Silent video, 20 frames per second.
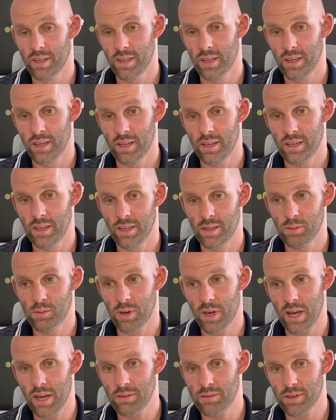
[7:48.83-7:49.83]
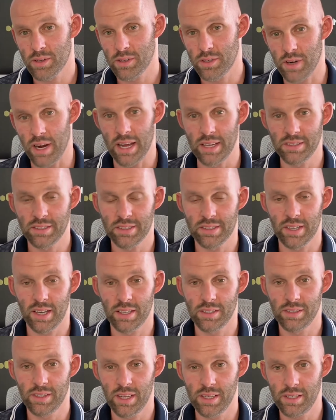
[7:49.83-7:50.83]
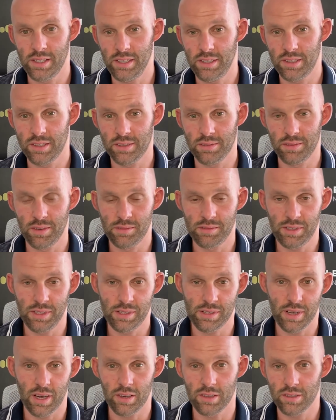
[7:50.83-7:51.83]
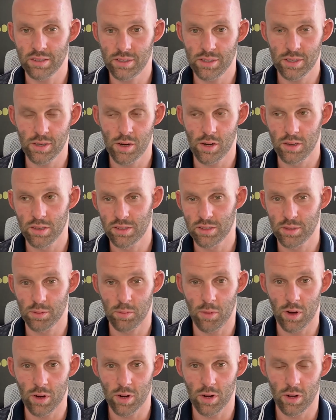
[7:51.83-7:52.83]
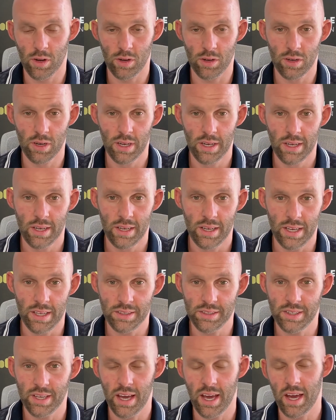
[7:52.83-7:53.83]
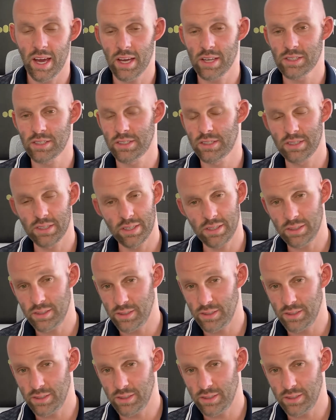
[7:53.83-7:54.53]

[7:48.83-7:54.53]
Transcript: grandson that needs 50,000 euros tomorrow in cash.